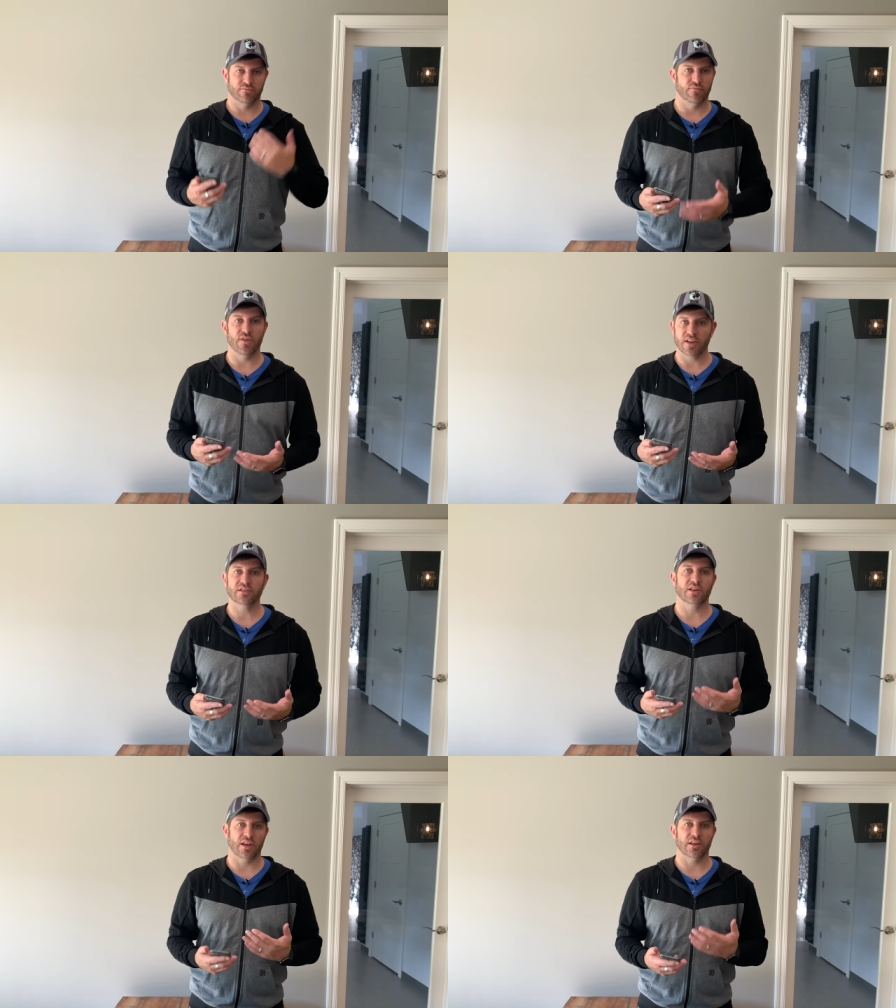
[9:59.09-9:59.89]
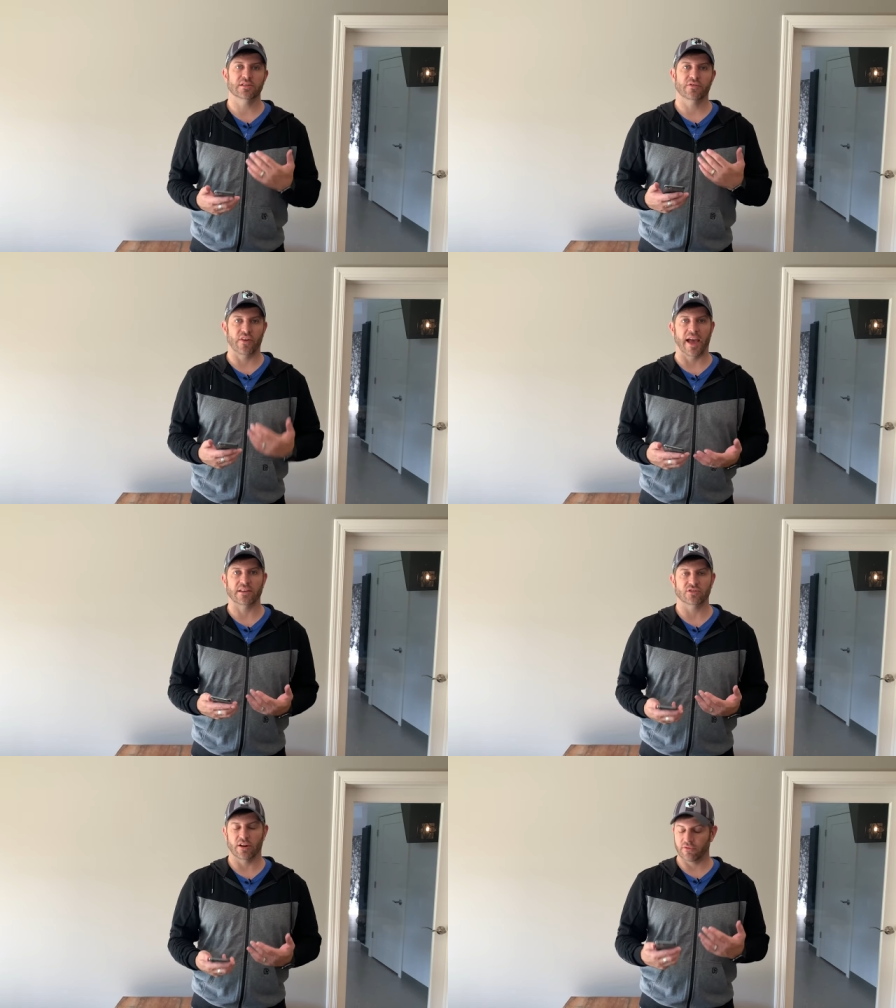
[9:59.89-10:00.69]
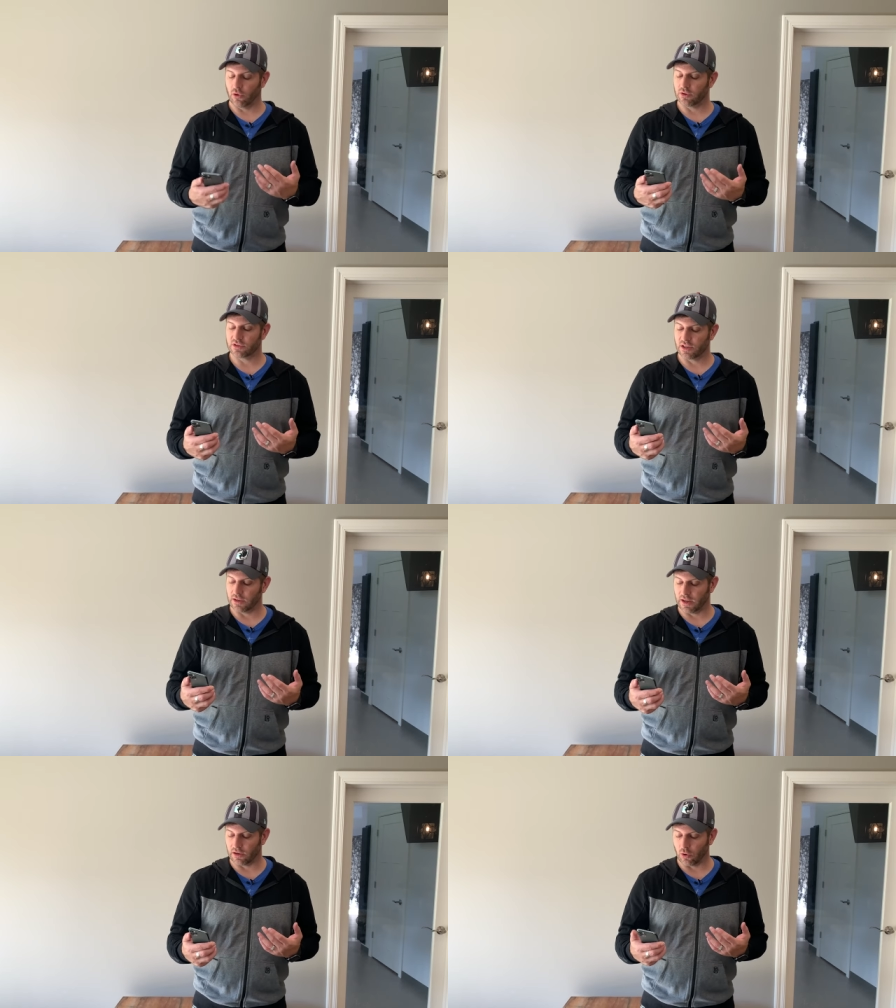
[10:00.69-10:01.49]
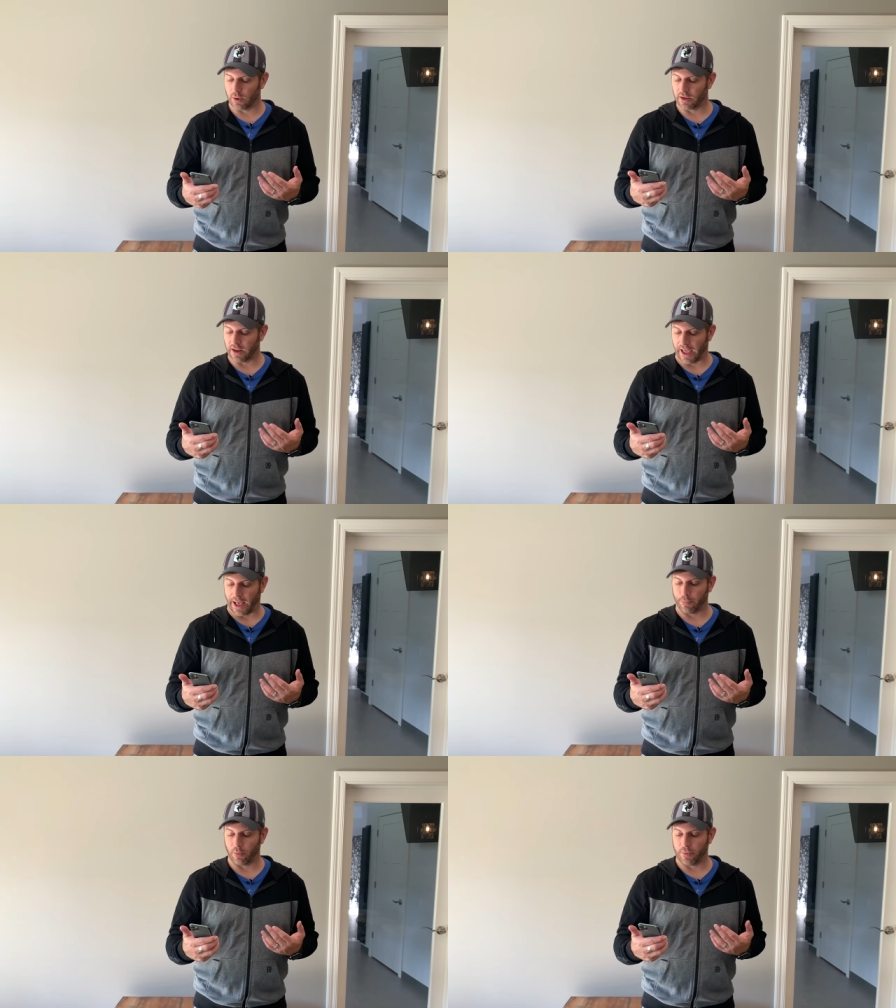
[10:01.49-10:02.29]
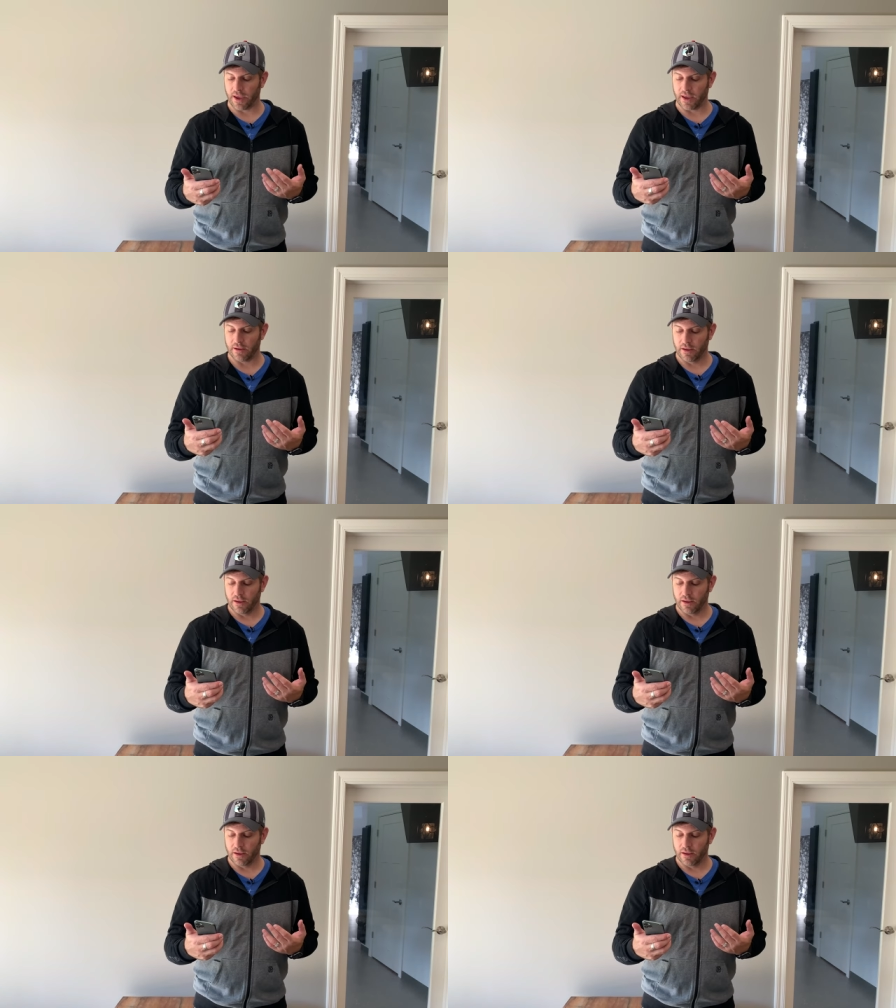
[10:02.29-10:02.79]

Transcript: This is faster. I've noticed it in going into Apple Pay.